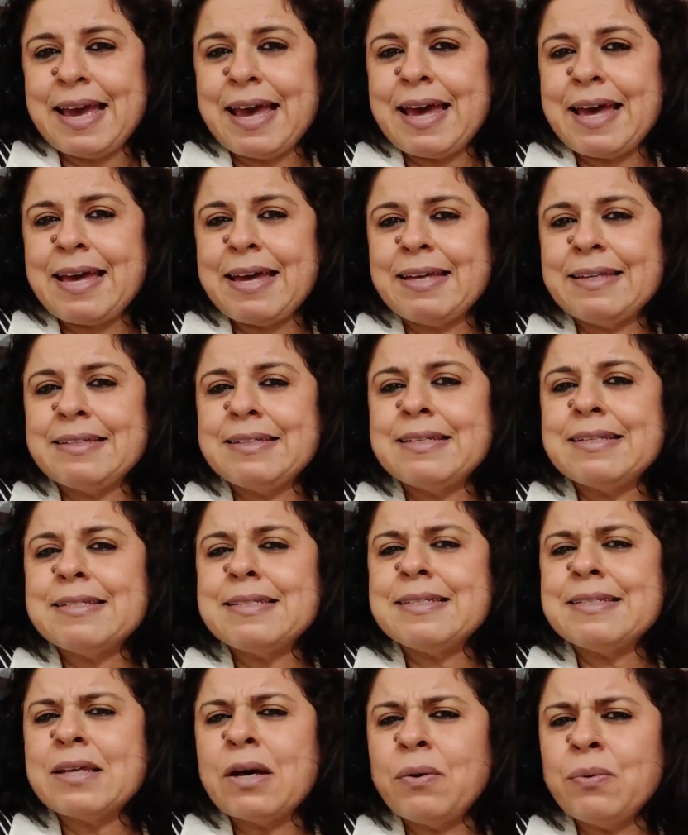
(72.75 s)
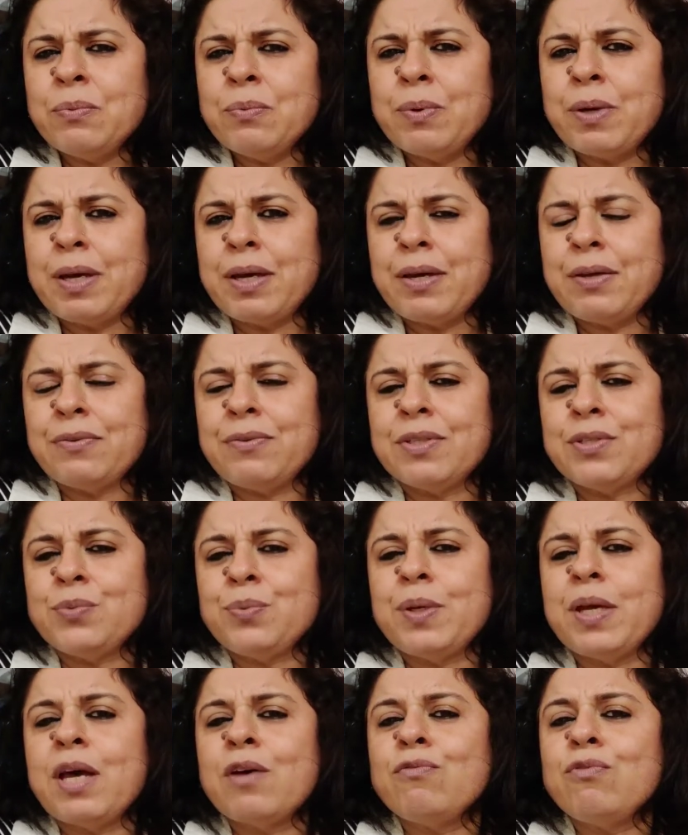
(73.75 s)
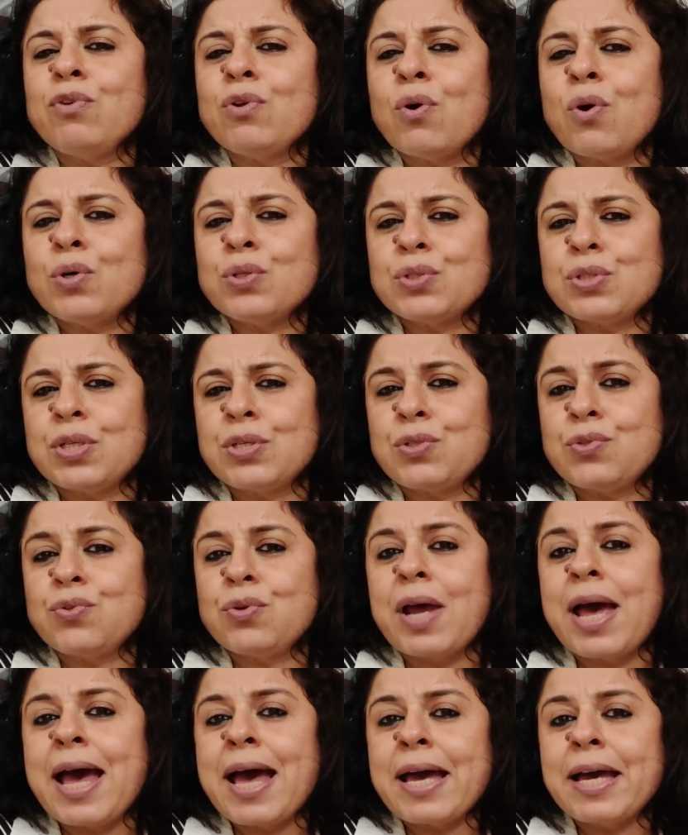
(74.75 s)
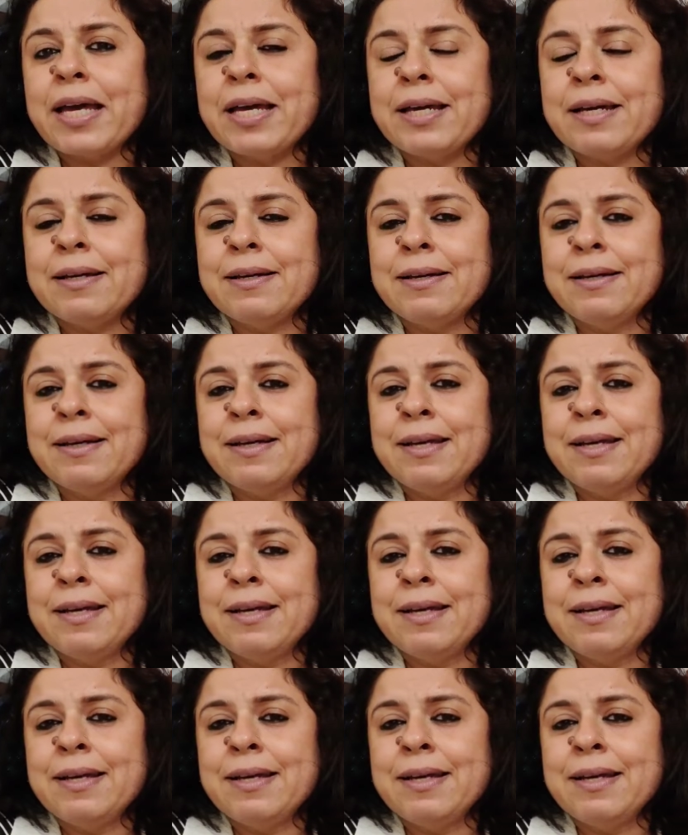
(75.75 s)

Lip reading: and somewhere that we have lost track